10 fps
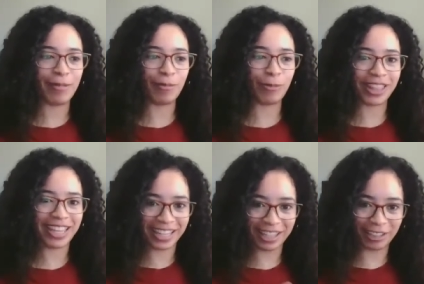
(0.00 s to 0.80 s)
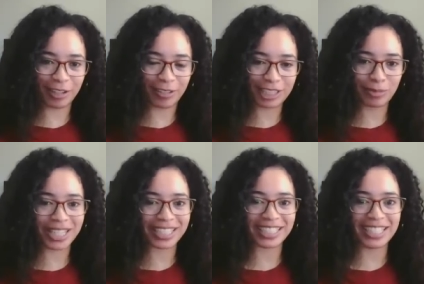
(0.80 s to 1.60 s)
within their own
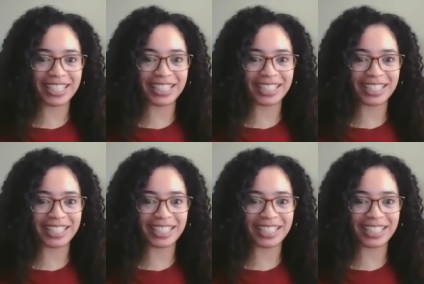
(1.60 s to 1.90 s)
species,